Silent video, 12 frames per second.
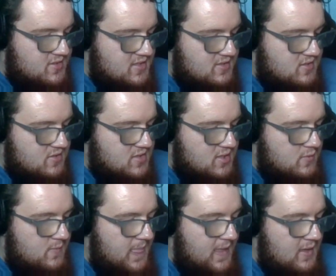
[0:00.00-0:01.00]
Season
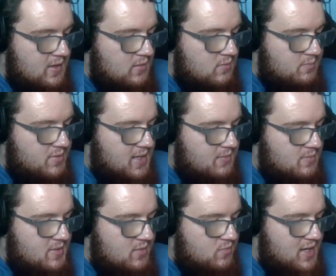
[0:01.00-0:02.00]
2 will probably
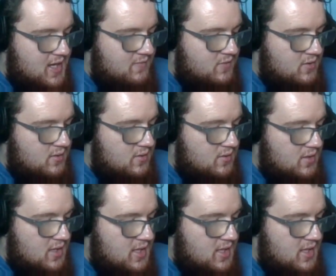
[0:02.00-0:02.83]
be rather